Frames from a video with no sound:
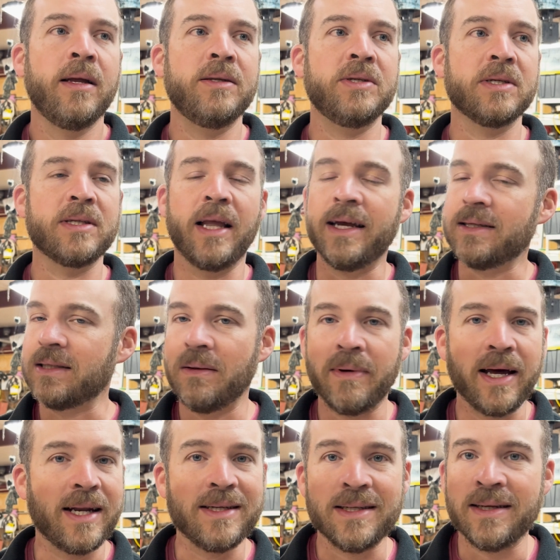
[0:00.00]
Just like
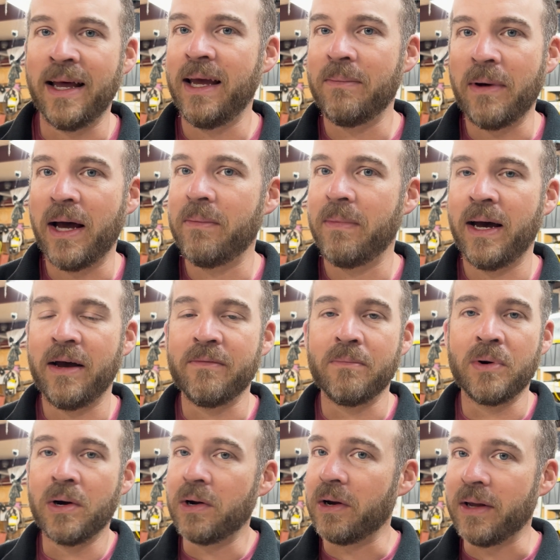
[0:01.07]
somebody today might buy a
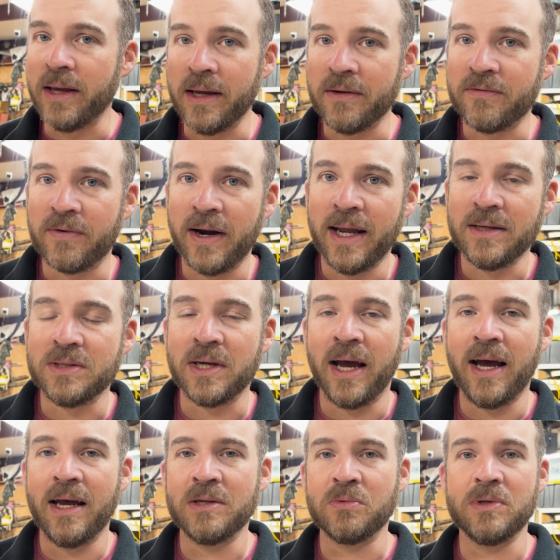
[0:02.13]
Burger King franchise,